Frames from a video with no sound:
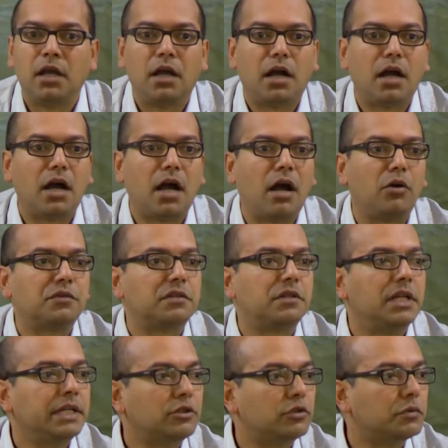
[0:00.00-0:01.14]
how it's
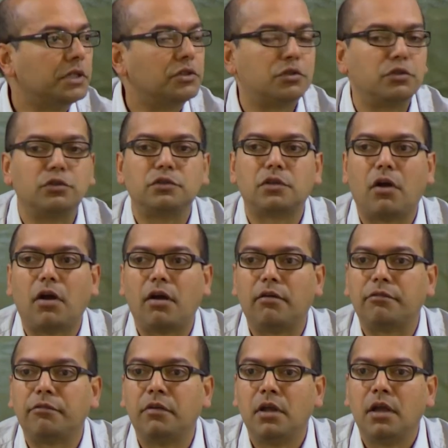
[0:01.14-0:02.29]
linked to issues
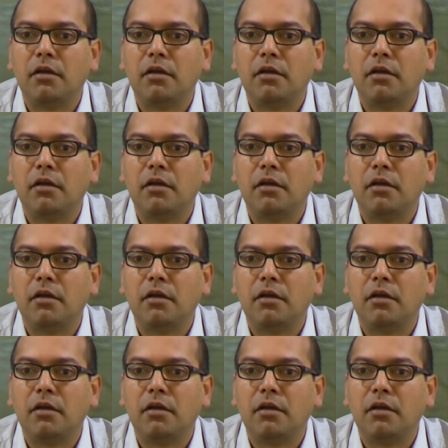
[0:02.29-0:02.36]
of